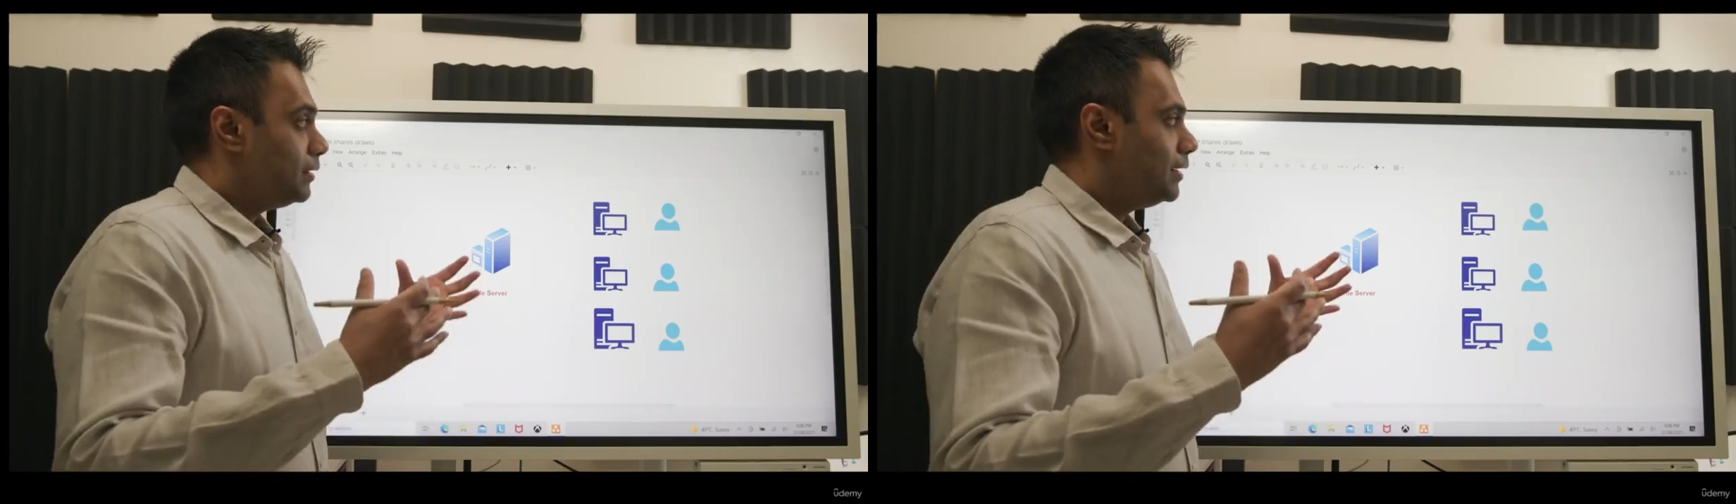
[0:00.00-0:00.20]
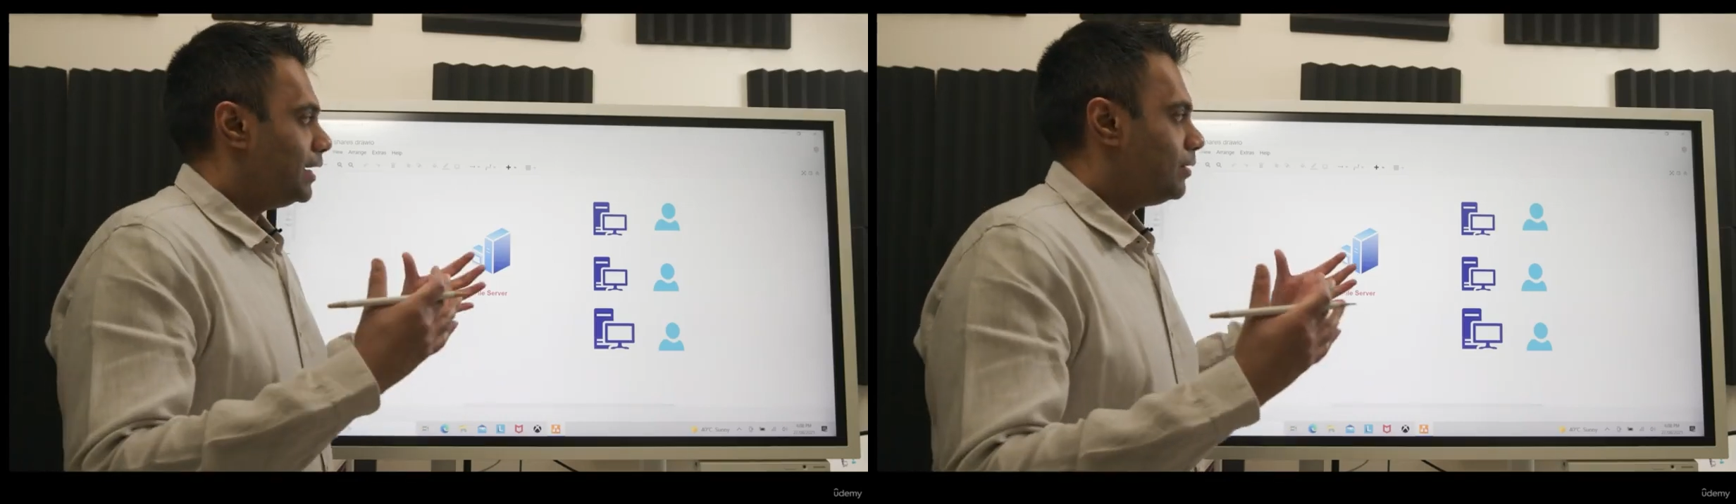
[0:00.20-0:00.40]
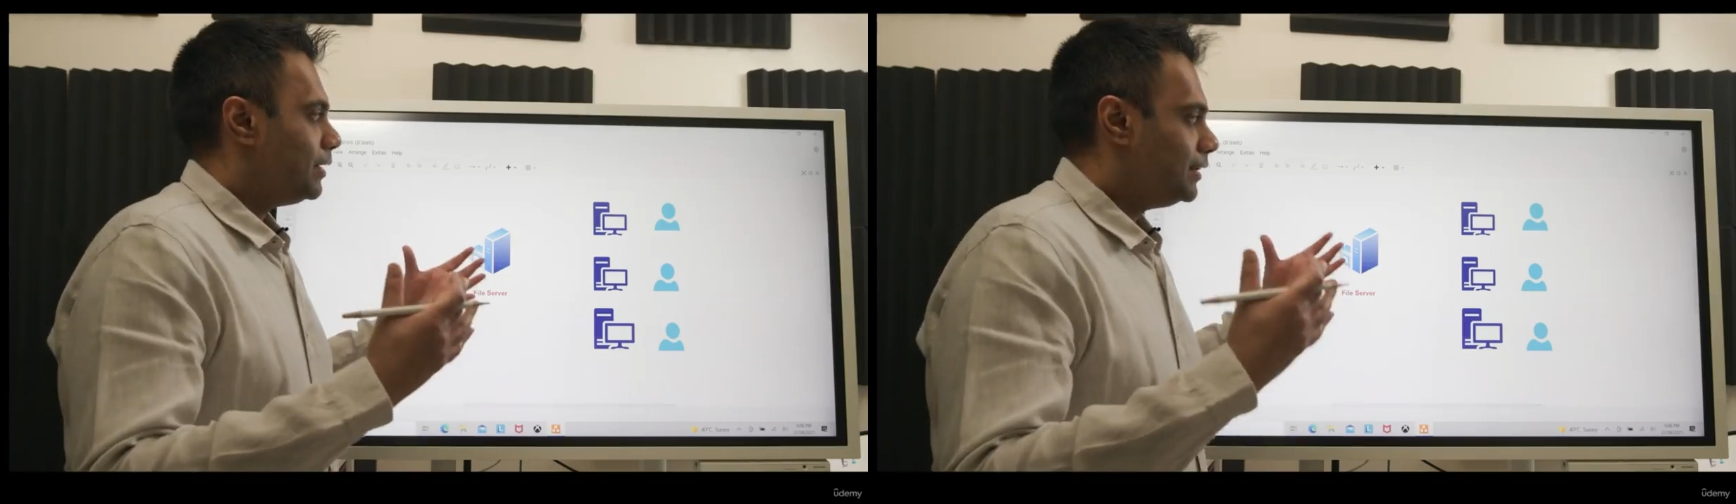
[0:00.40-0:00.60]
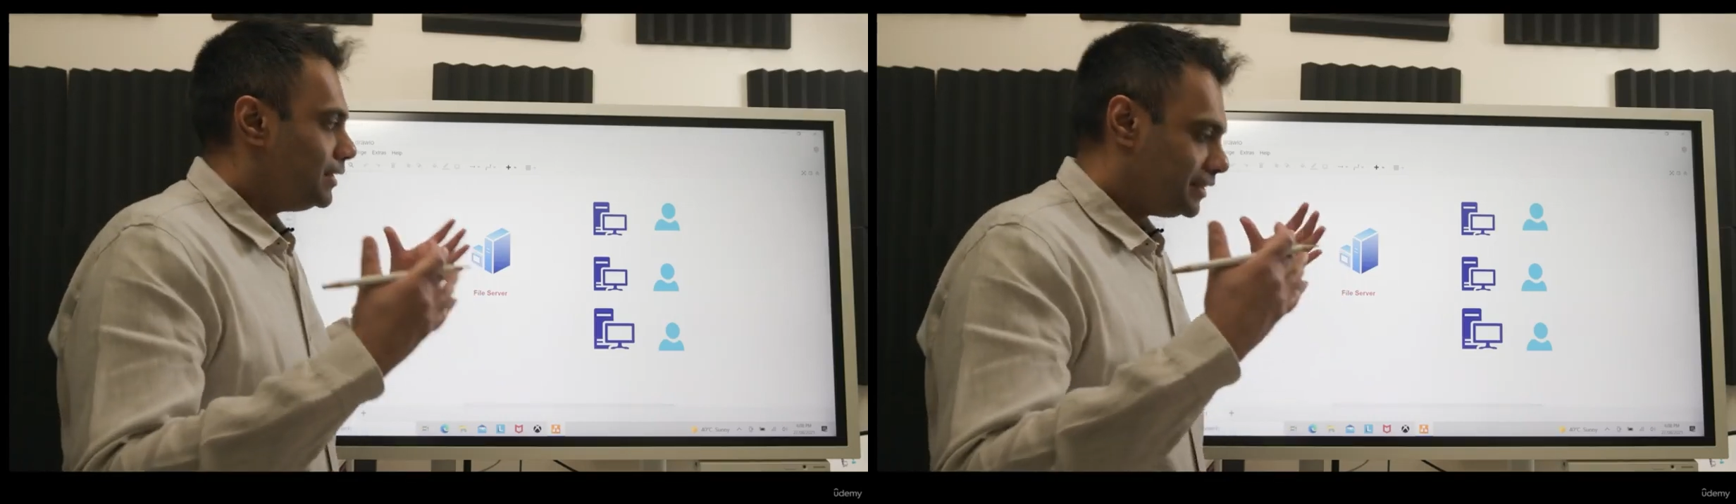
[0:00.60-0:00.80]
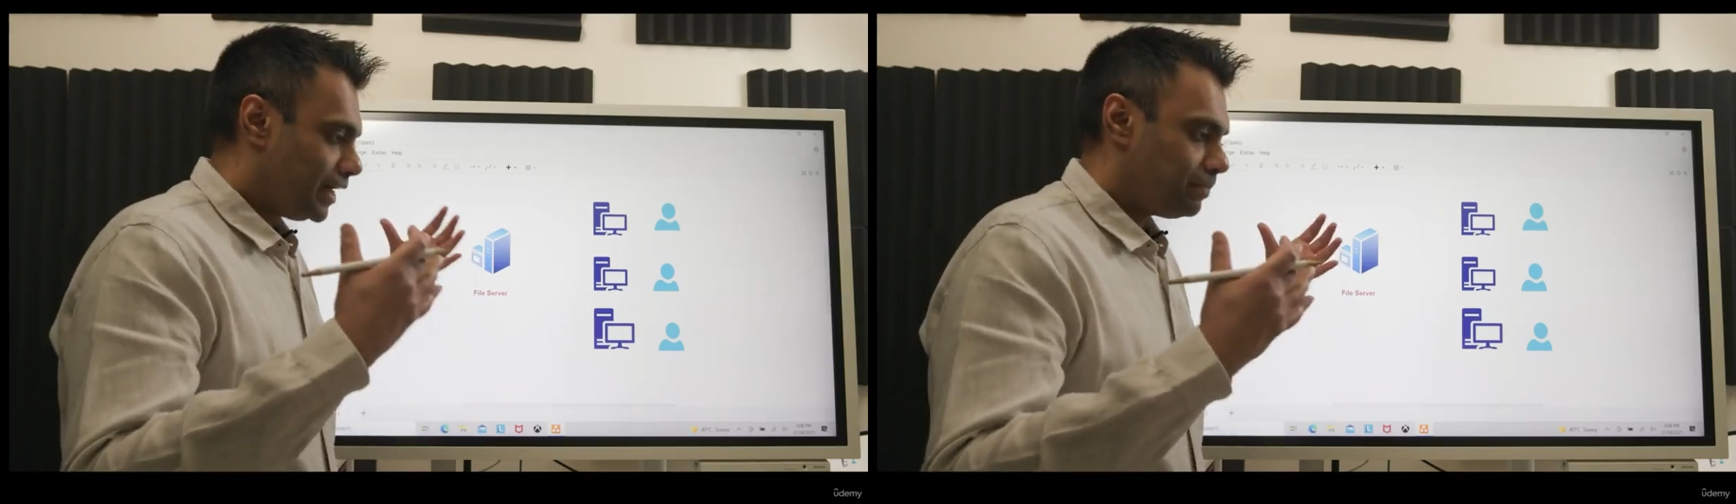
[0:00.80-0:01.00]
Now in
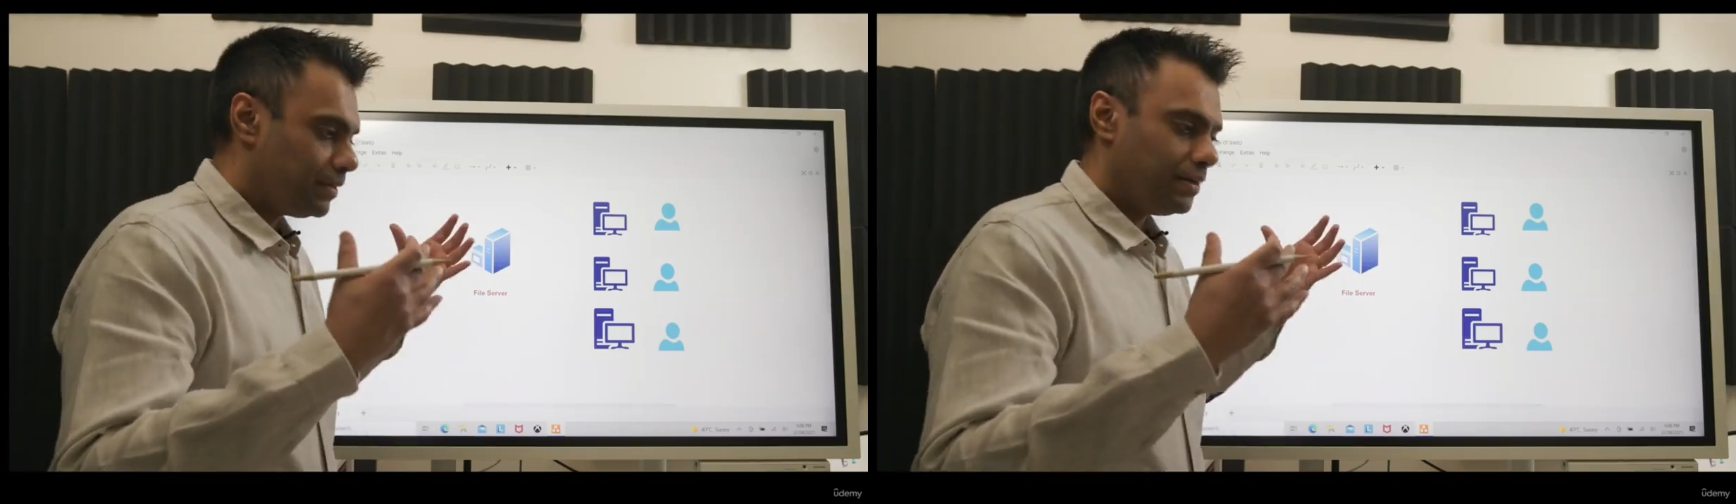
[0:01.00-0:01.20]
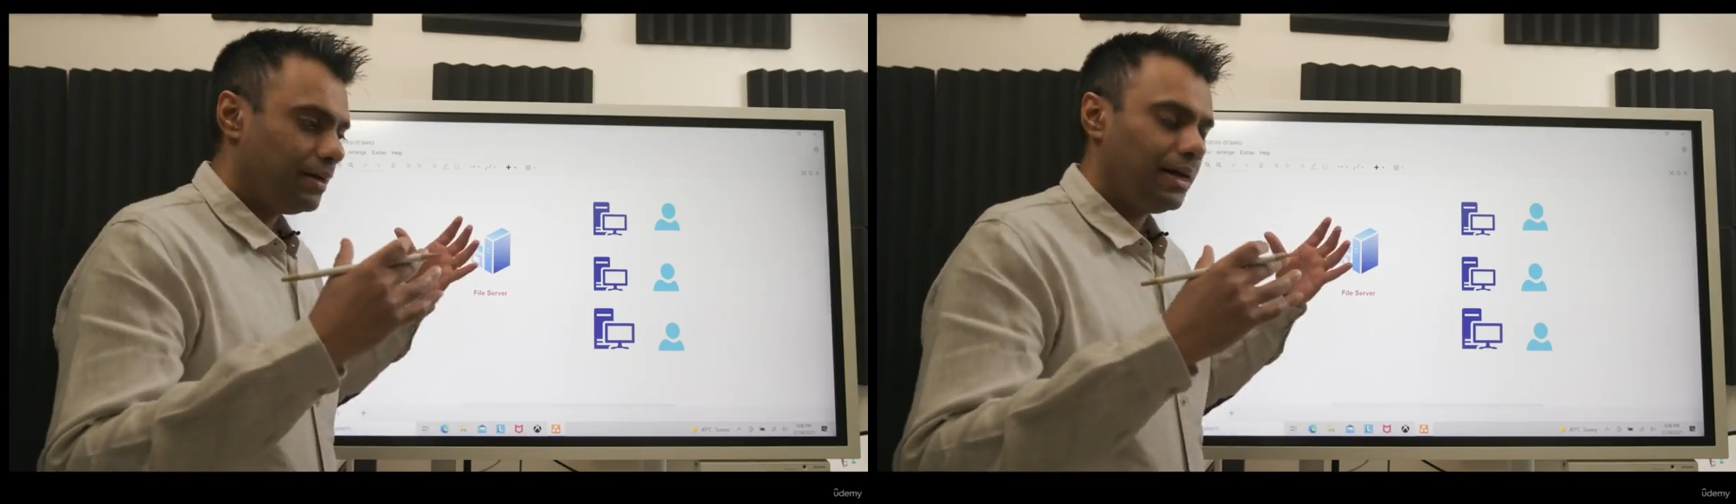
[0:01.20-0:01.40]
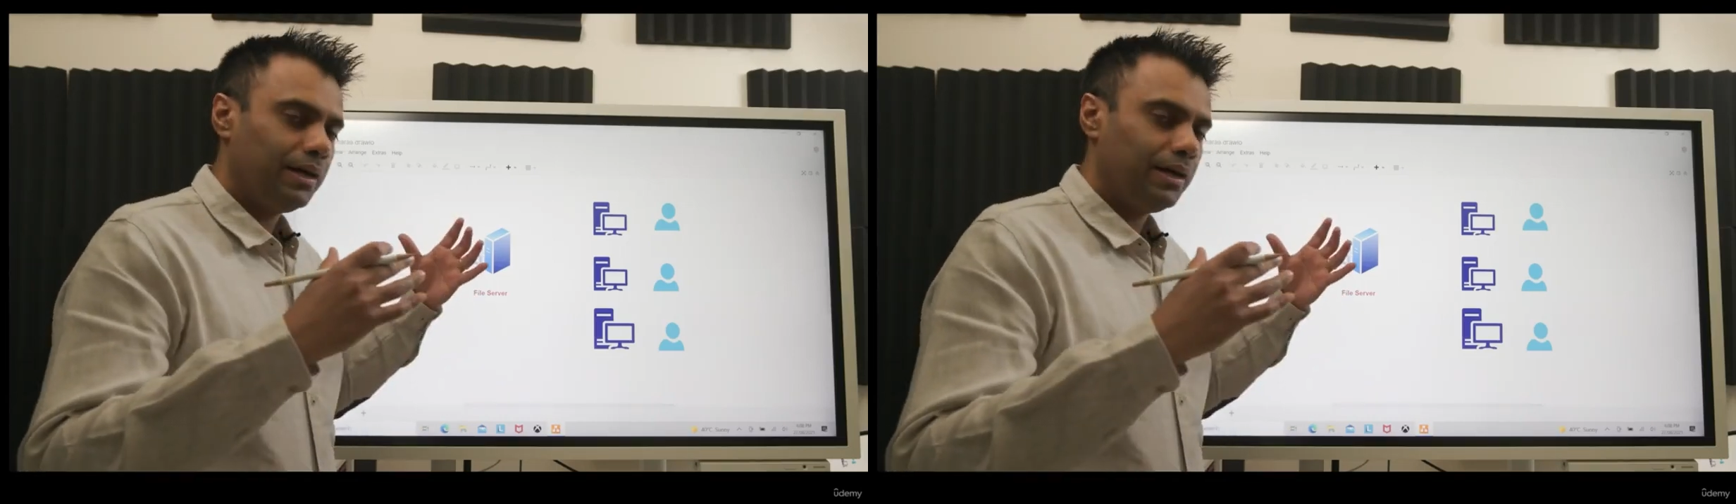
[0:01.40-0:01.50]
this chapter,